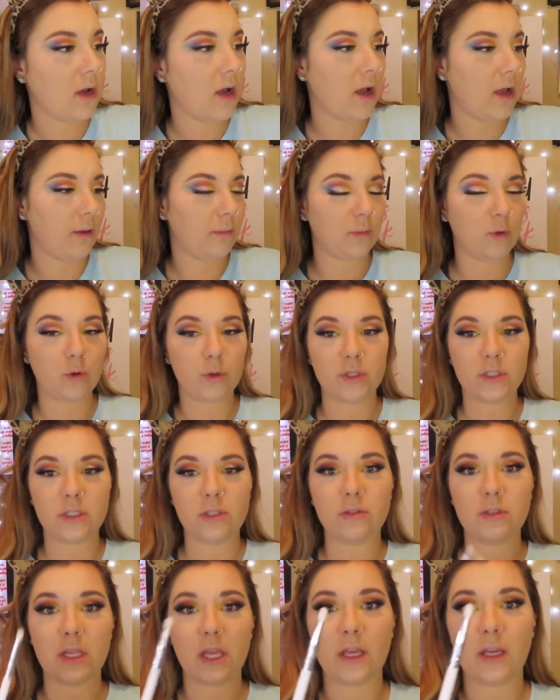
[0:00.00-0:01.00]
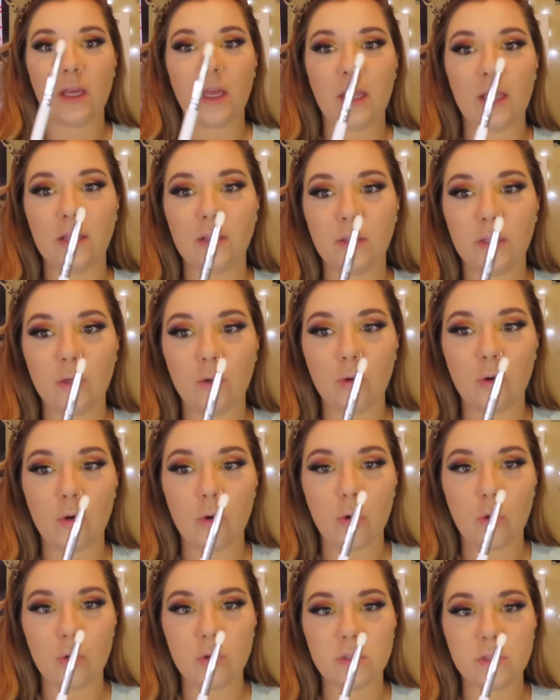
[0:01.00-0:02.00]
I'm going to take a
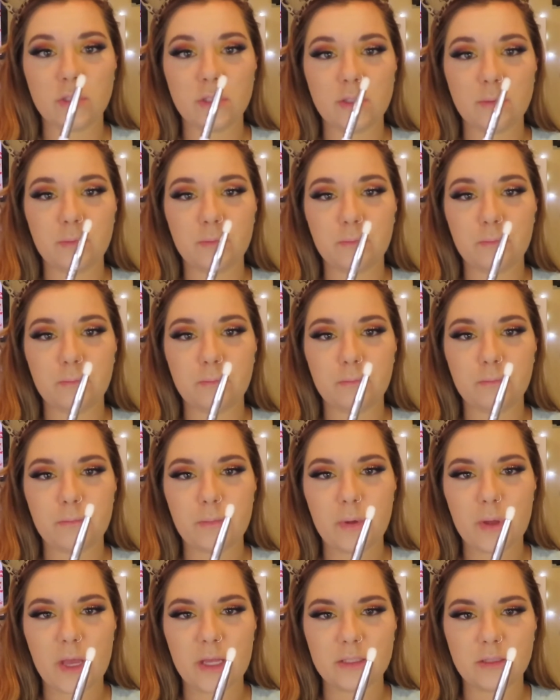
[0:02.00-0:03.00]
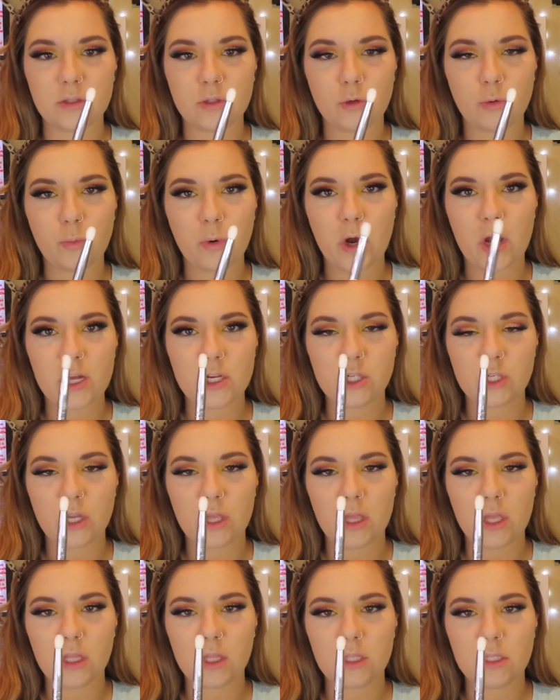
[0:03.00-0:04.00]
little pencil brush, I
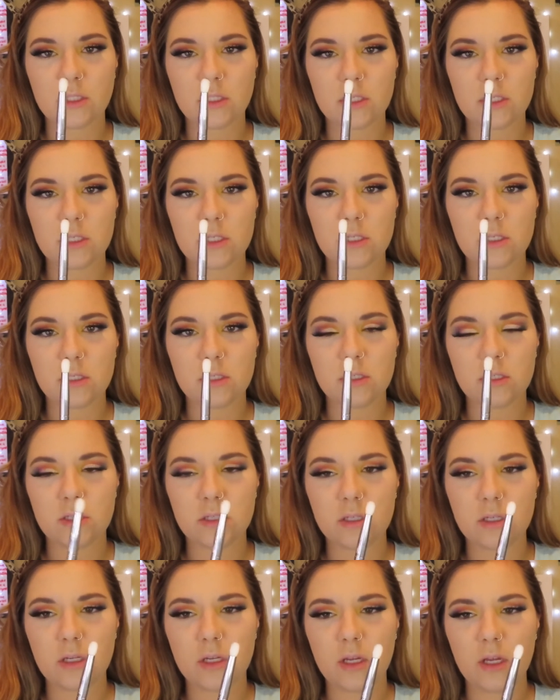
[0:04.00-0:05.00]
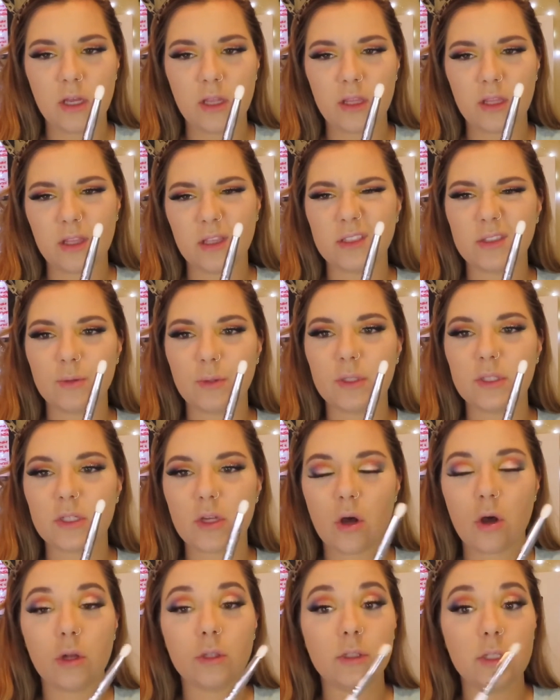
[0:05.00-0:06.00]
think this is. I think that's what it's
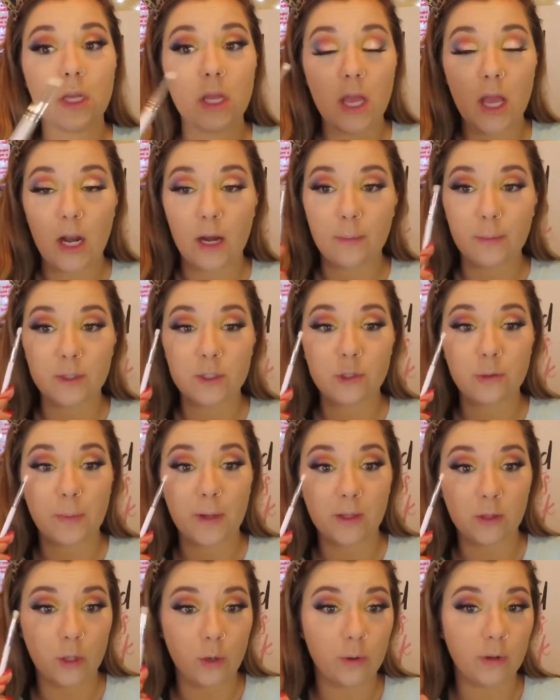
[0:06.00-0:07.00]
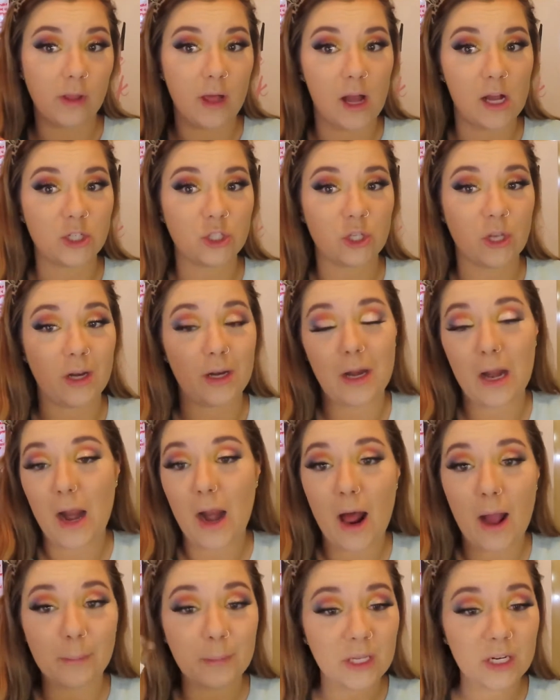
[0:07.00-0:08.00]
called. I'm going to do my lower lash line, and
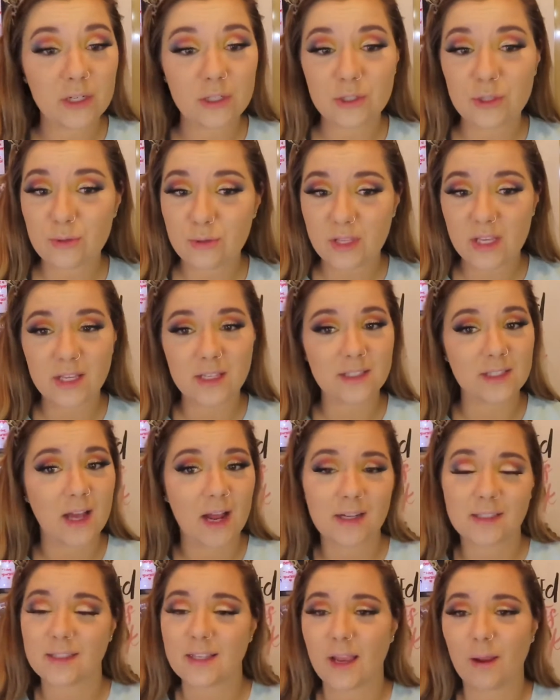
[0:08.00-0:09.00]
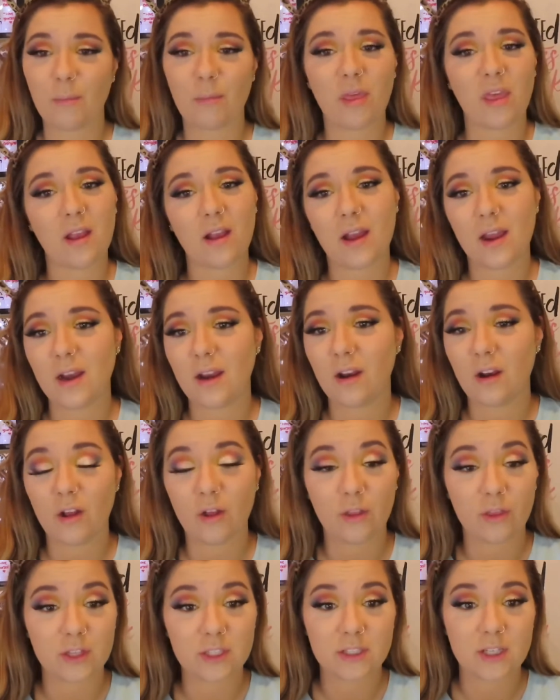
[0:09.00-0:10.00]
I'm going to do the exact same thing I did
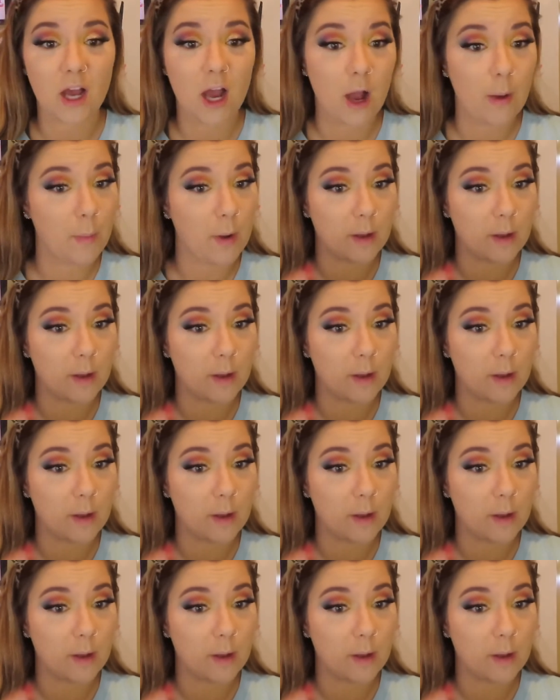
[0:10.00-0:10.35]
on the top.